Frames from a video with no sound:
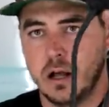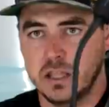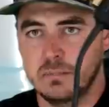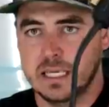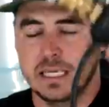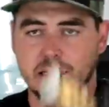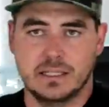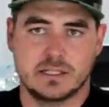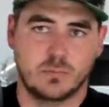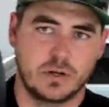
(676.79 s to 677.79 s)
on the
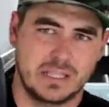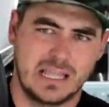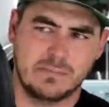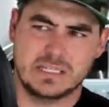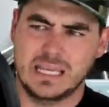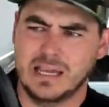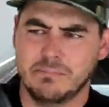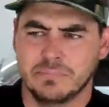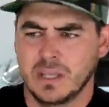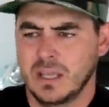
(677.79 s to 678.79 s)
McKillens more than the M T
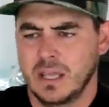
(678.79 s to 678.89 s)
M.